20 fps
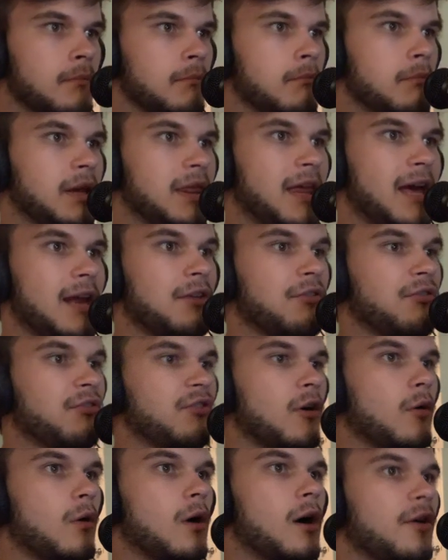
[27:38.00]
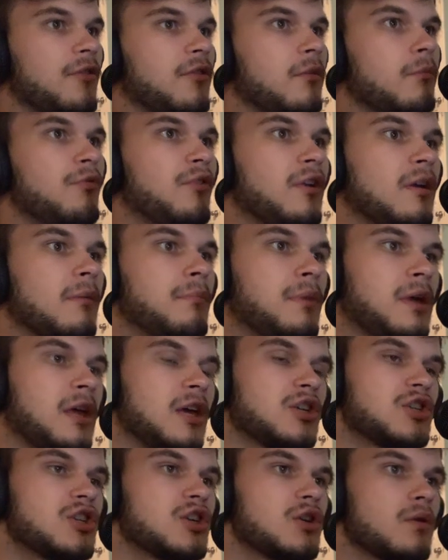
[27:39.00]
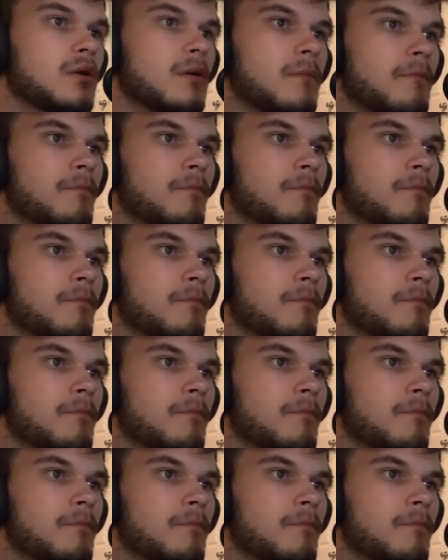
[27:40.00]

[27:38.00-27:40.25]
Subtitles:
But that is so awesome seeing Pikachu.